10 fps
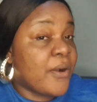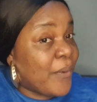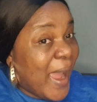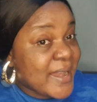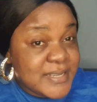
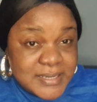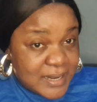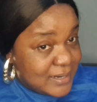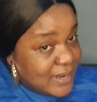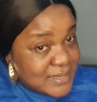I did
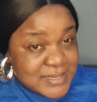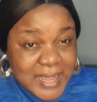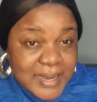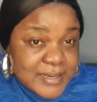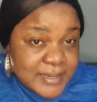another
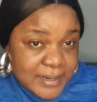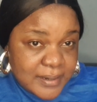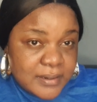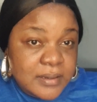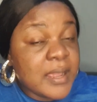scan there,
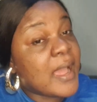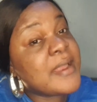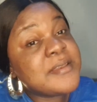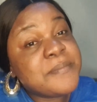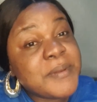
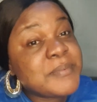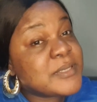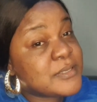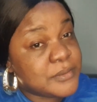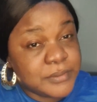and the baby
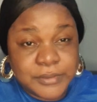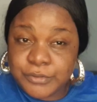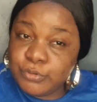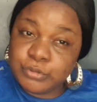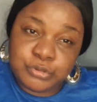still did
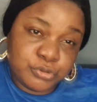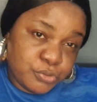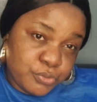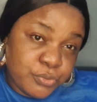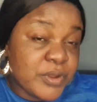not
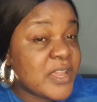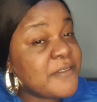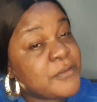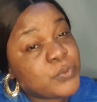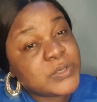show
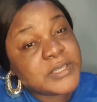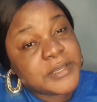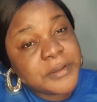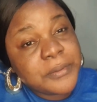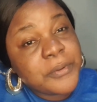if it was a
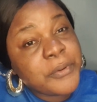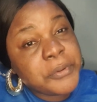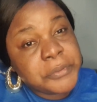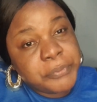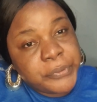girl or
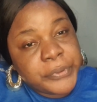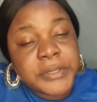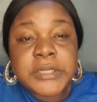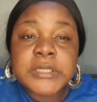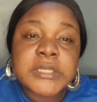a boy.
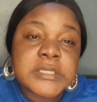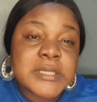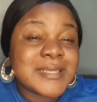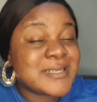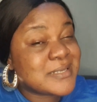They
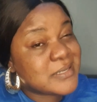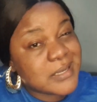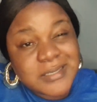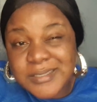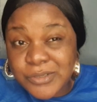said the
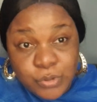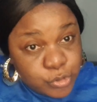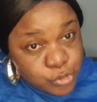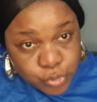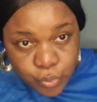sex did not
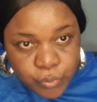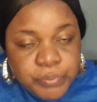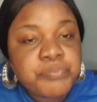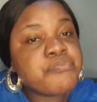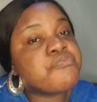show.
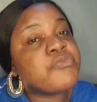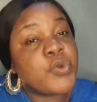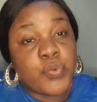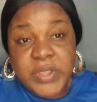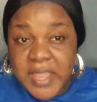
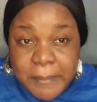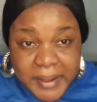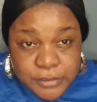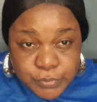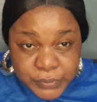We came
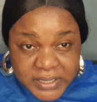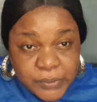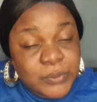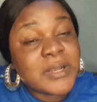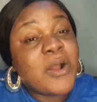back to Port
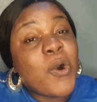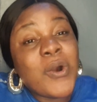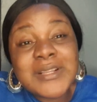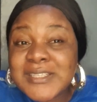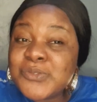Harcourt.
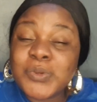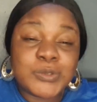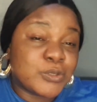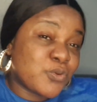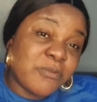All this was
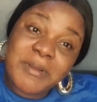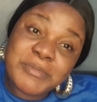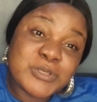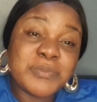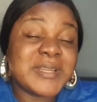just
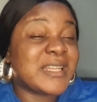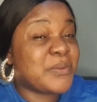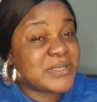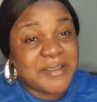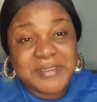confirming to me that I
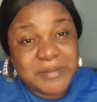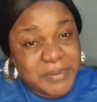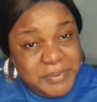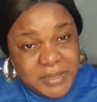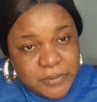was having a
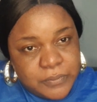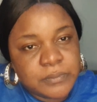baby girl.